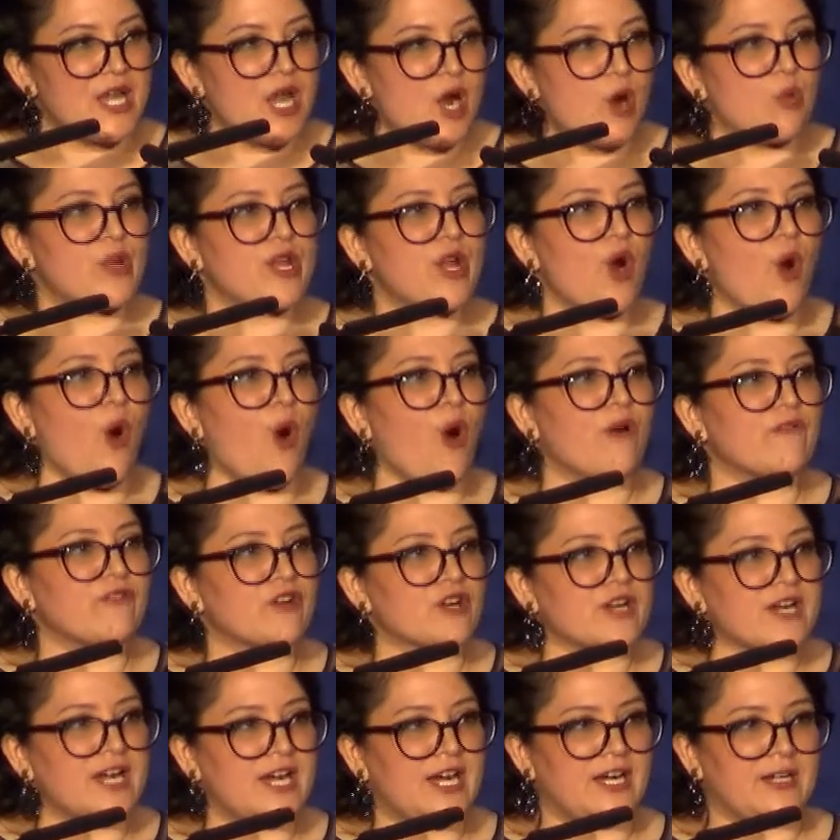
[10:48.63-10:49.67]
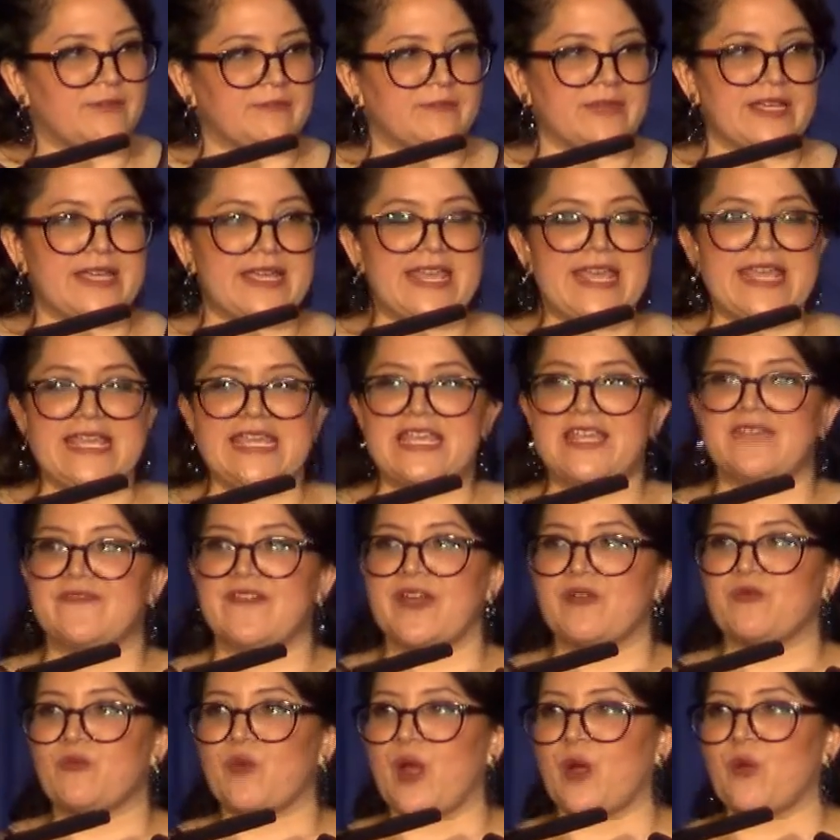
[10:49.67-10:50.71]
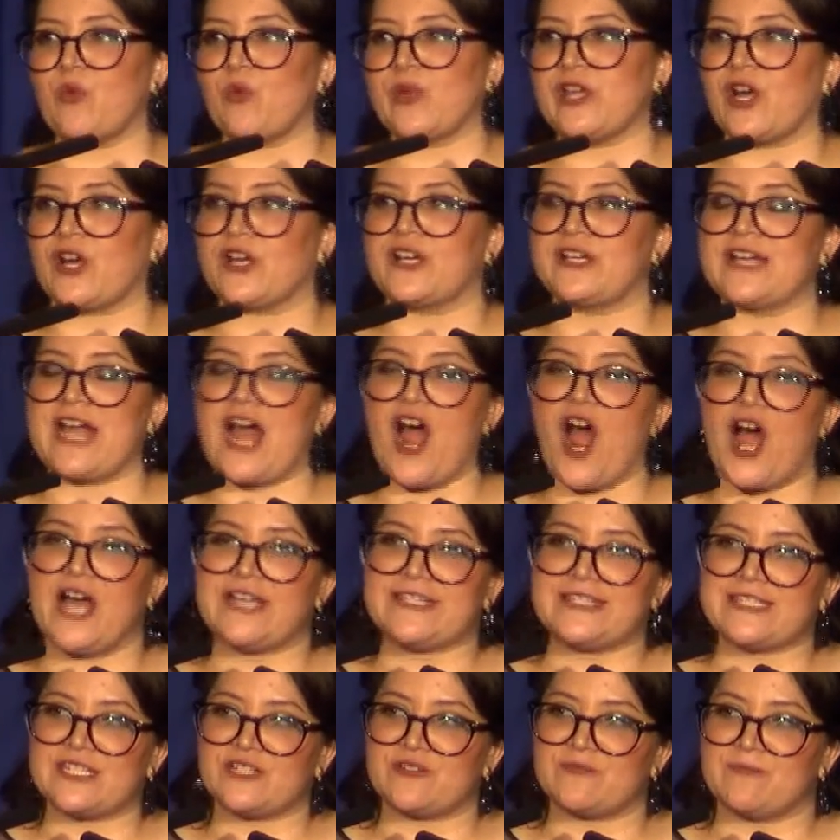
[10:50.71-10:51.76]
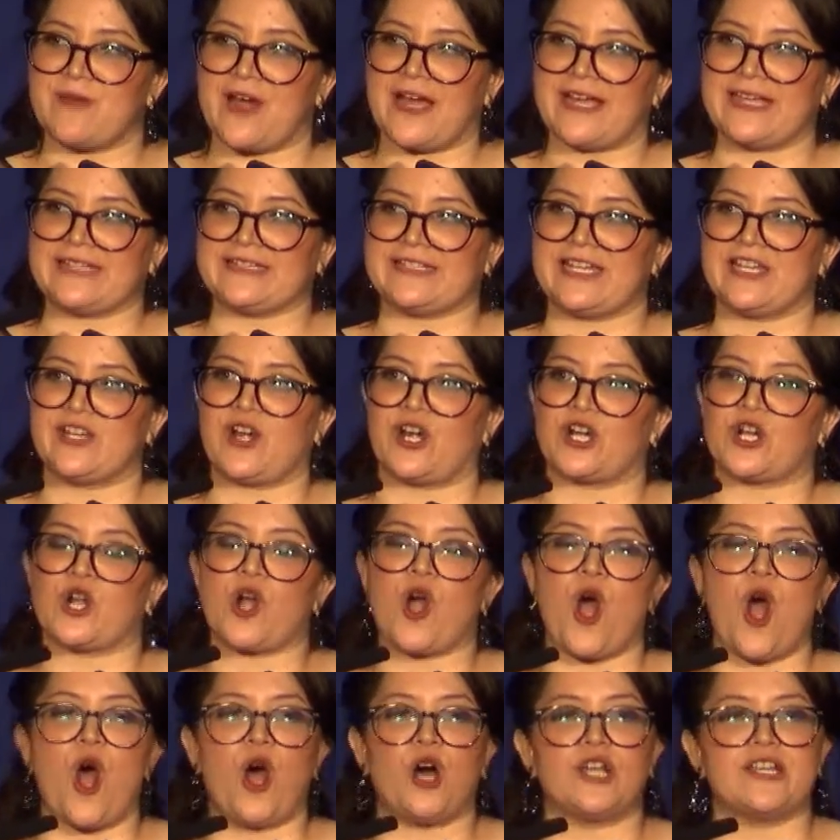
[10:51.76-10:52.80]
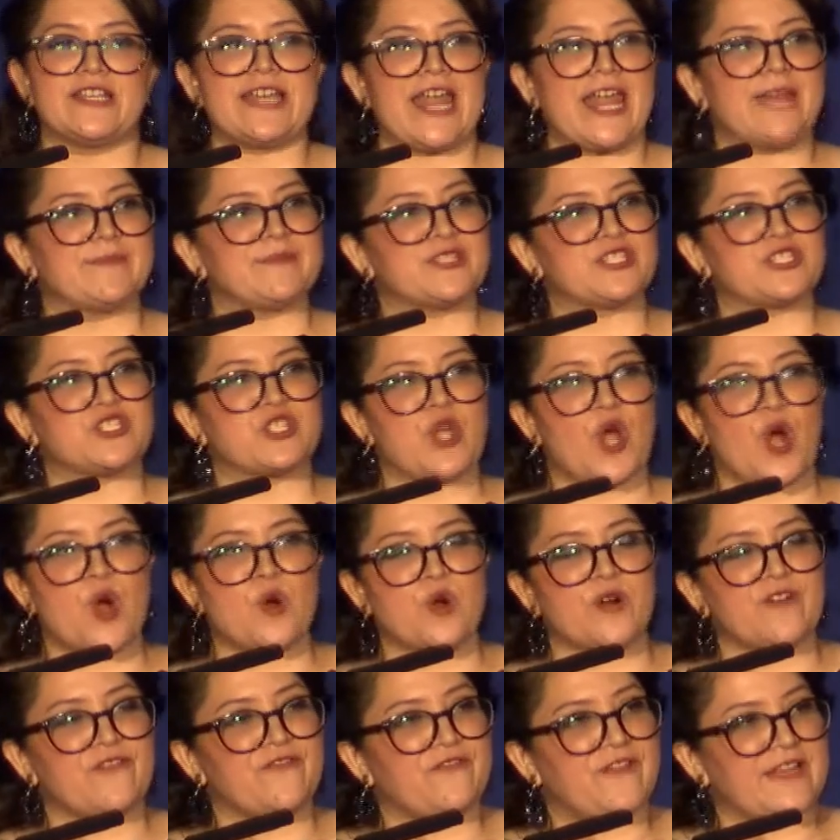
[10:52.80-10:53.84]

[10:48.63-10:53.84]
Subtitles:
We overcome even when we are undermined and are called names so